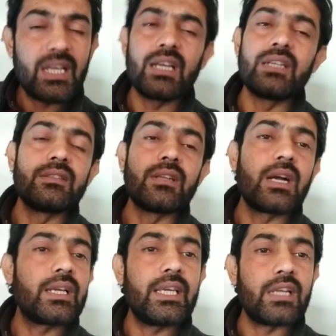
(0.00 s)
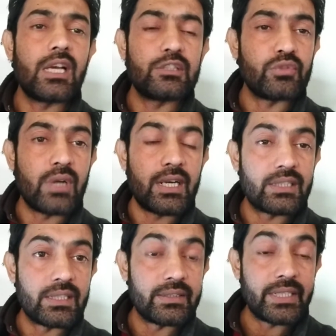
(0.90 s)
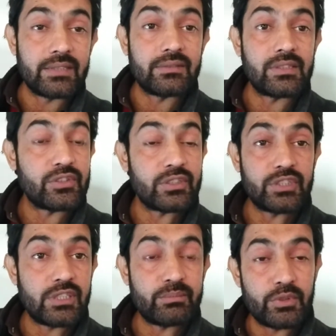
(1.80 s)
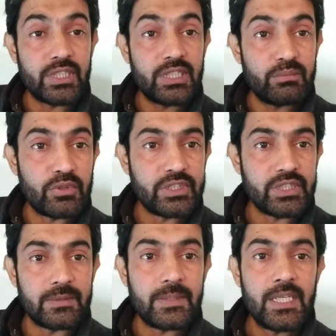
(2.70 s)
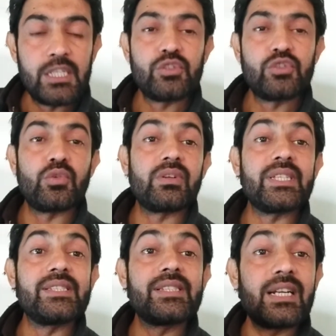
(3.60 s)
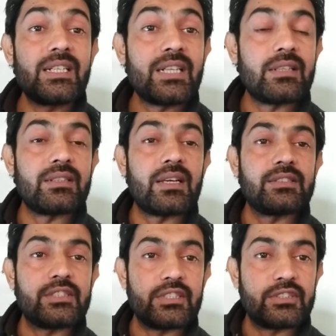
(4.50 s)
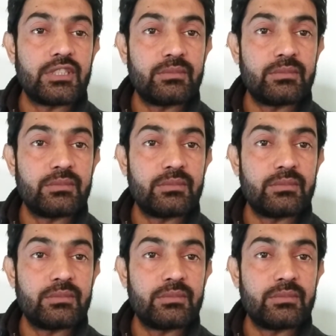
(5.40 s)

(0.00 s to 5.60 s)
and again also not contain the structural protein portion, so result on non-structural